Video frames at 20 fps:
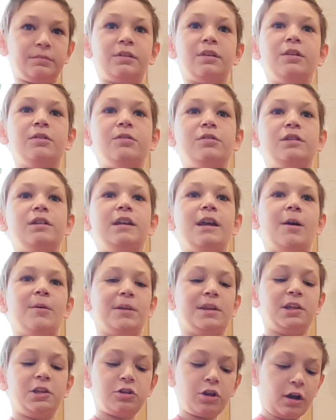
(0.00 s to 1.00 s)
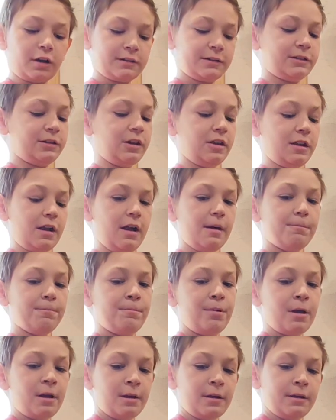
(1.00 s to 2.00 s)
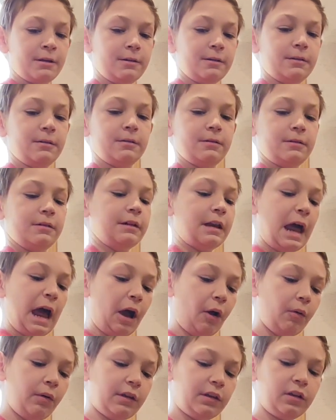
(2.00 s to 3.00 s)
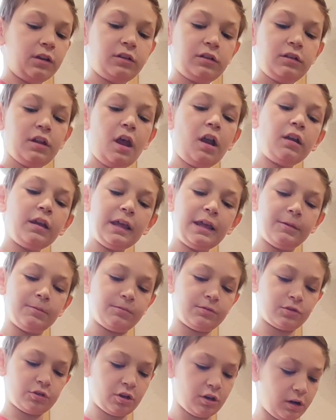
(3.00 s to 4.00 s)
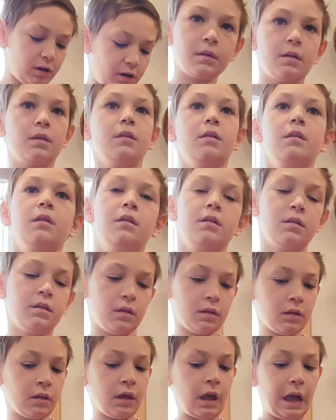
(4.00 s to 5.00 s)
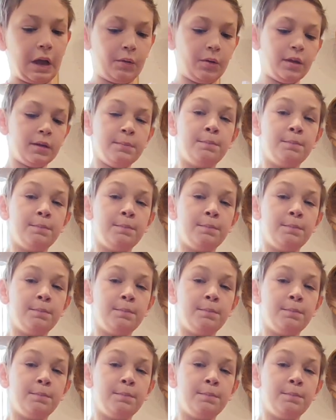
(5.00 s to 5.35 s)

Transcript: Did you see how it sucked it up? Now it's the leaf turn. I was